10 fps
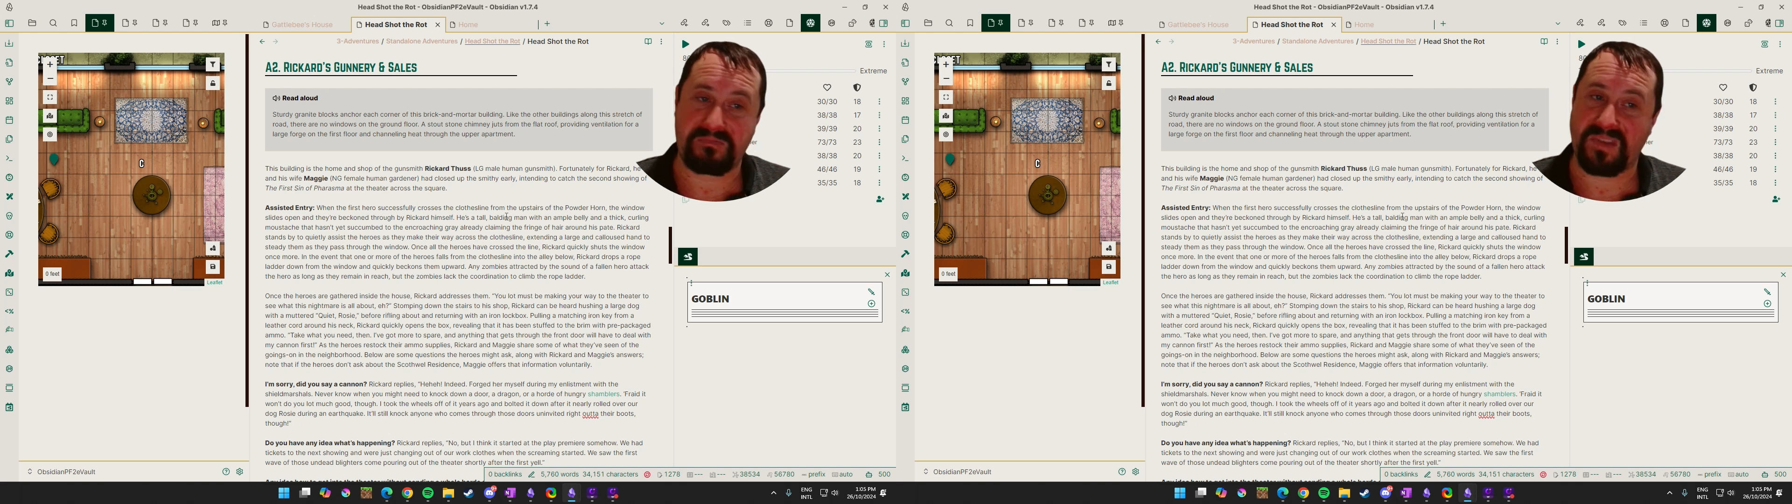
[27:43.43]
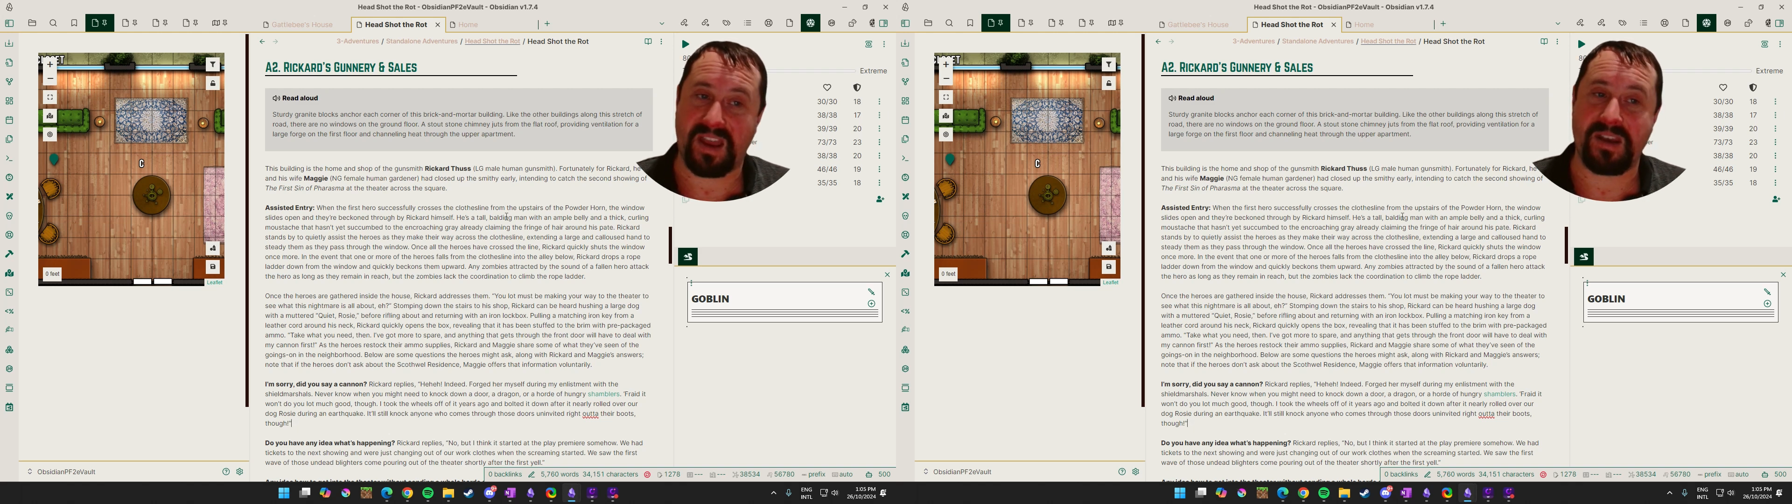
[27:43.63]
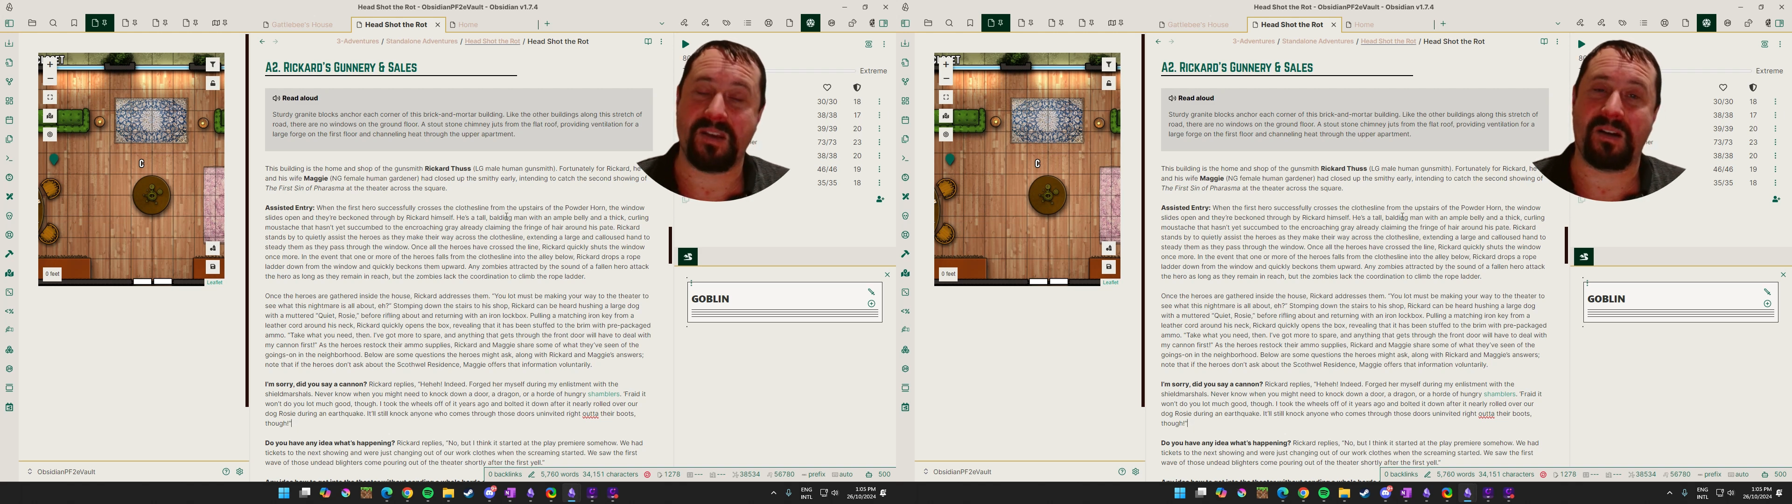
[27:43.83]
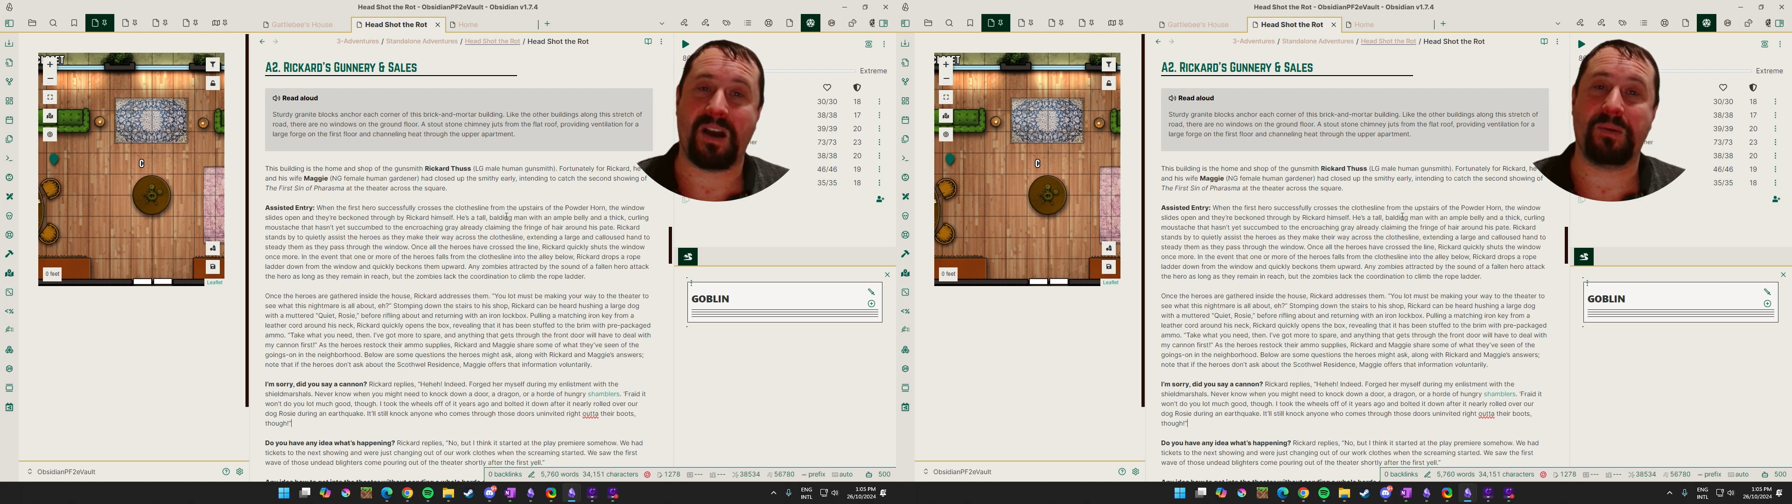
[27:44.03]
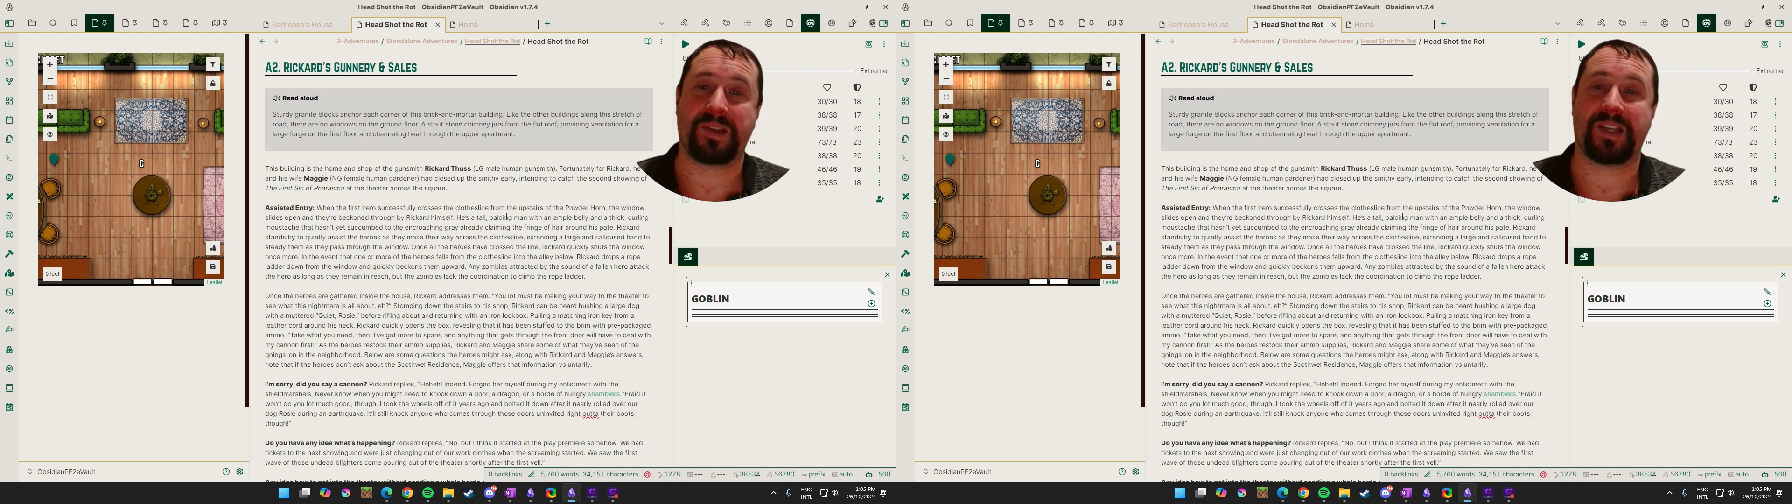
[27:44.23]
And
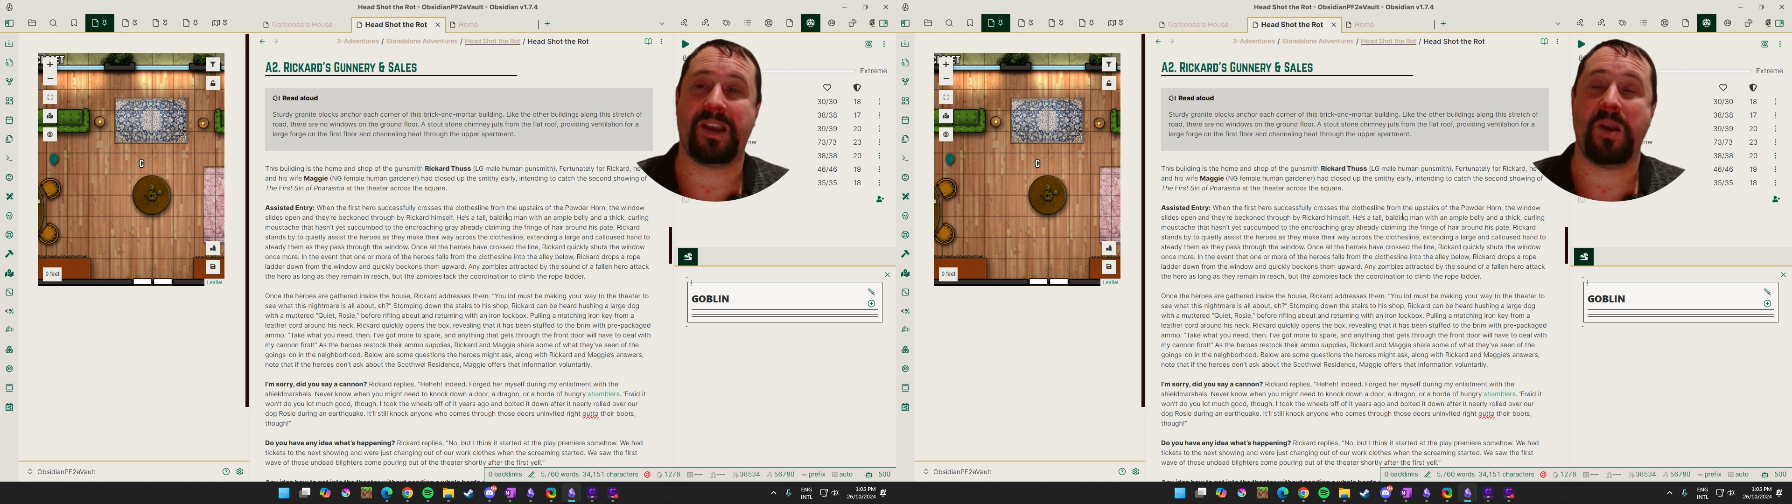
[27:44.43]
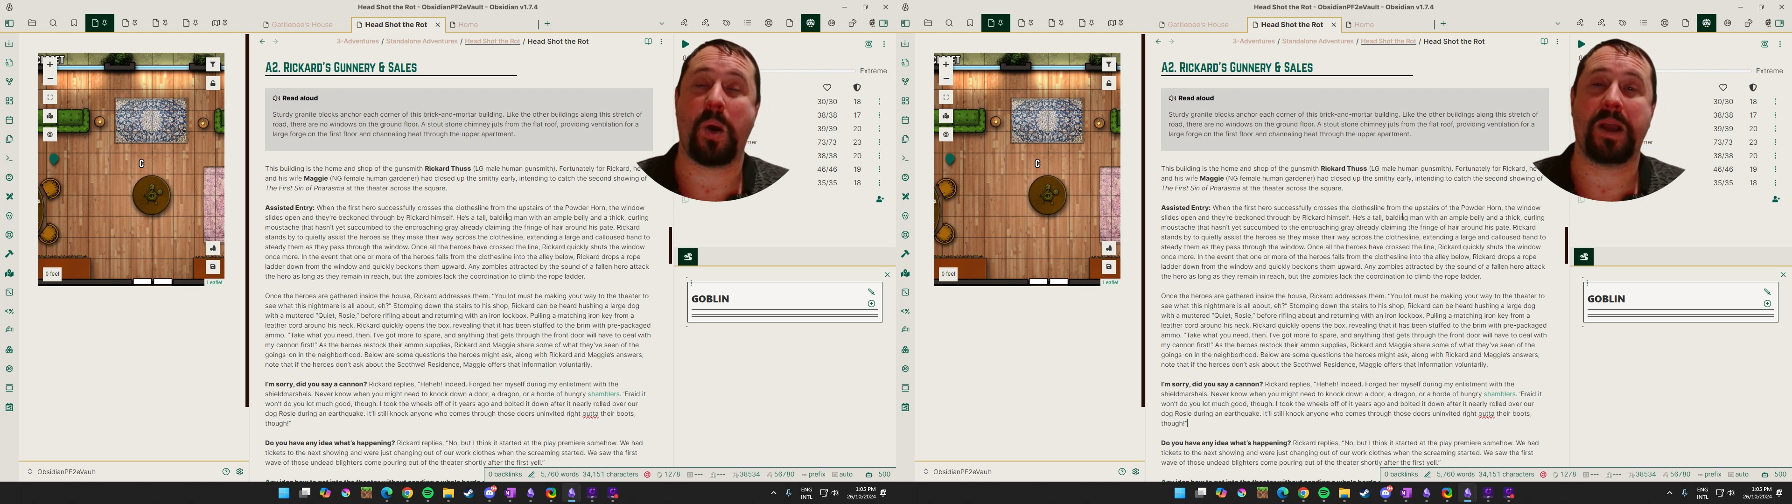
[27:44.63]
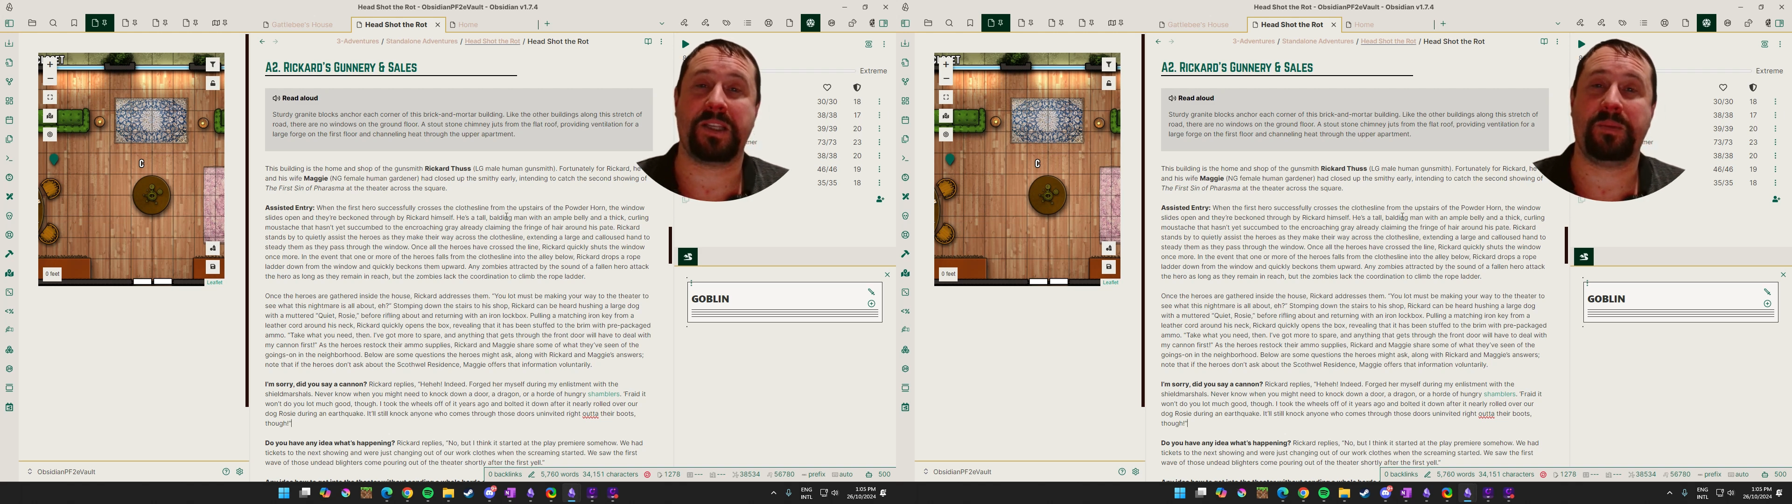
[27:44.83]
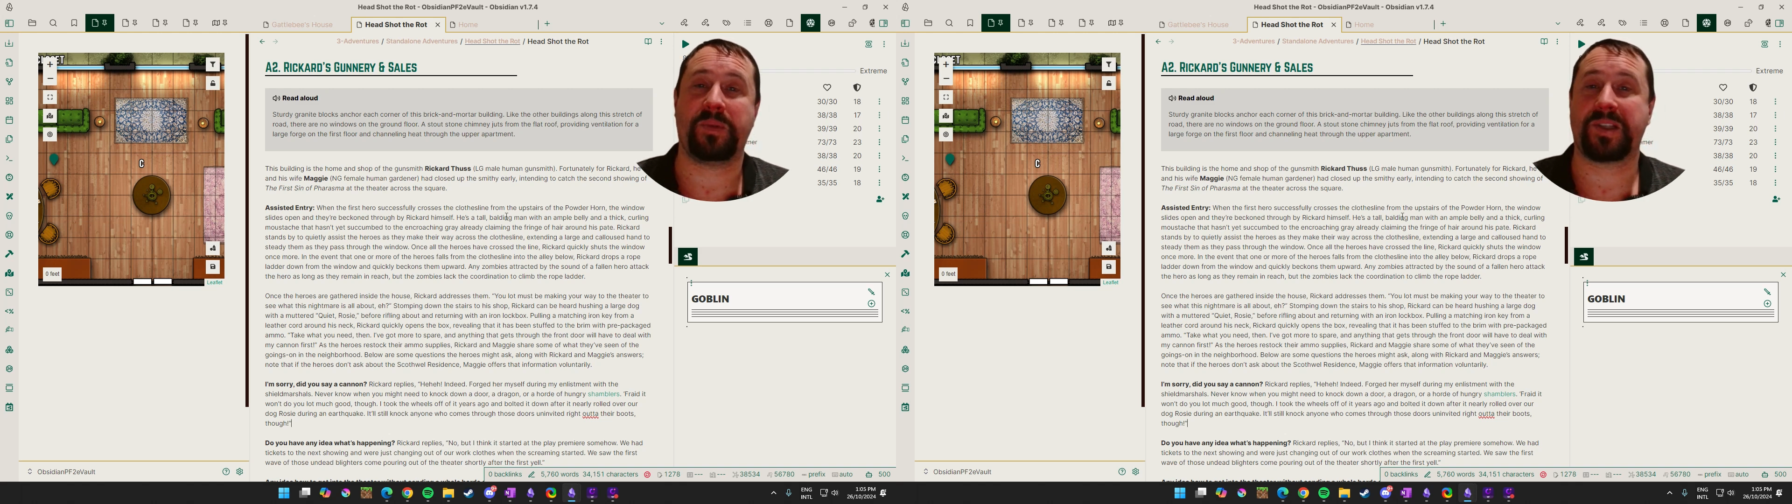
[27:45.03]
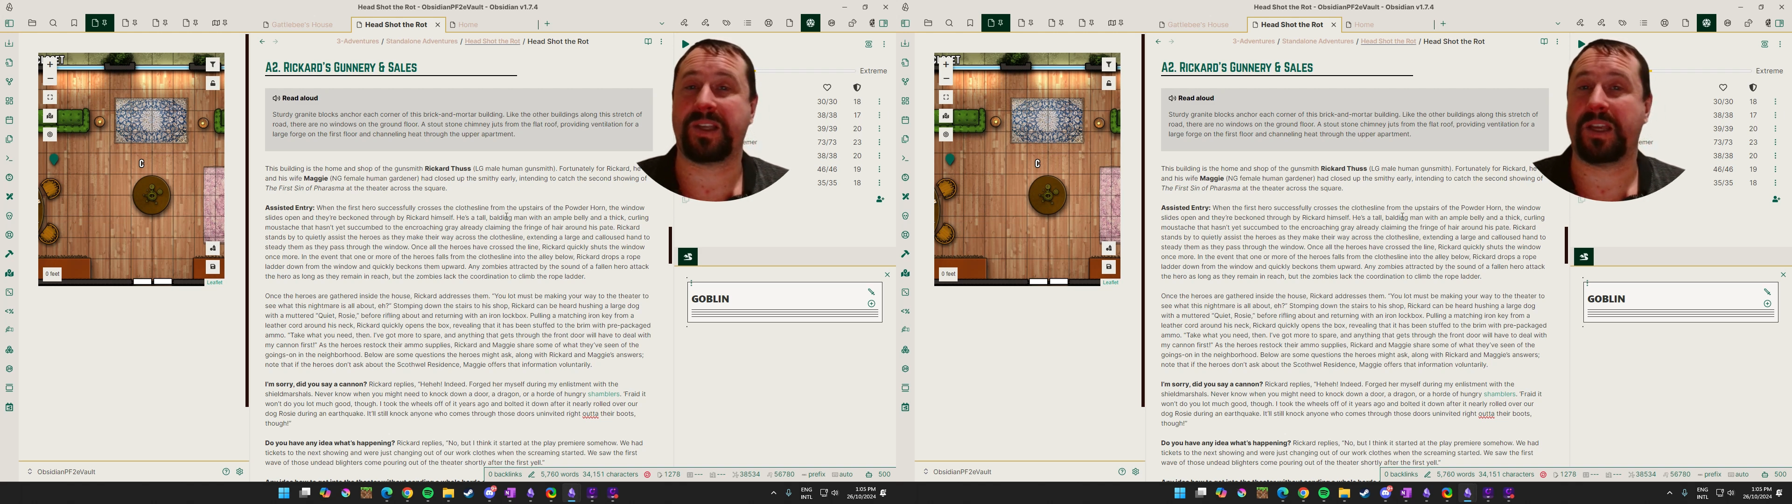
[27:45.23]
I would say
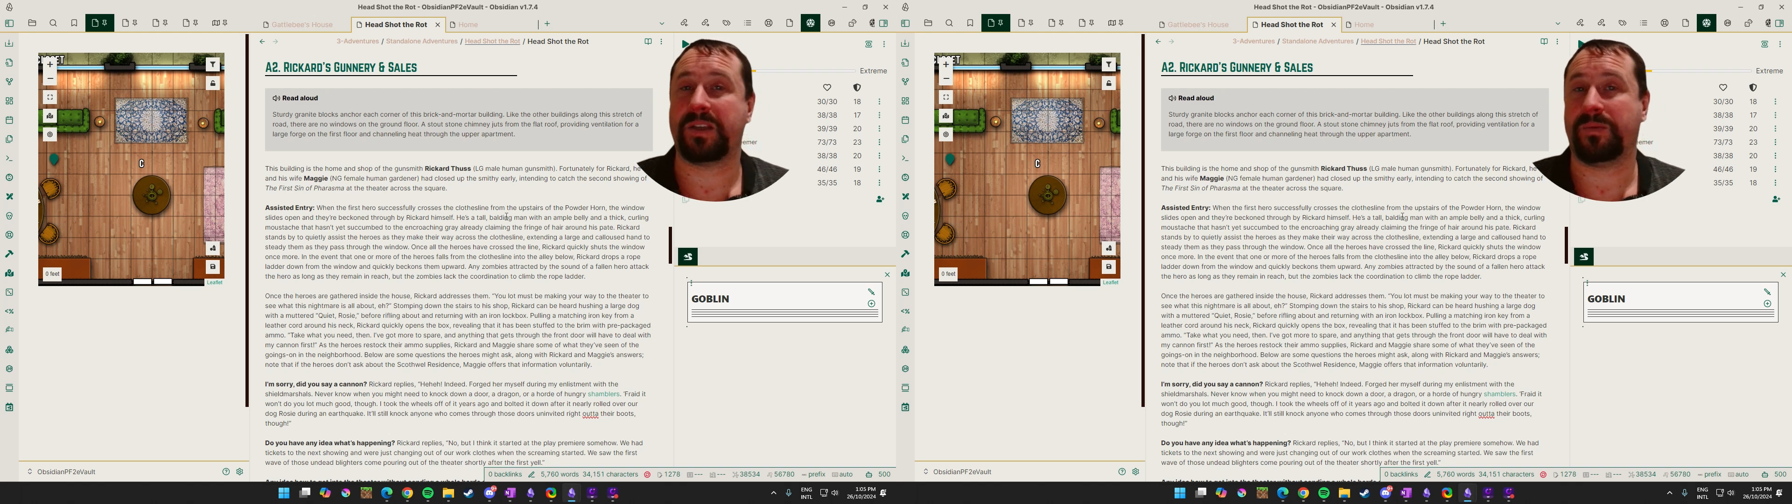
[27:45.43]
90%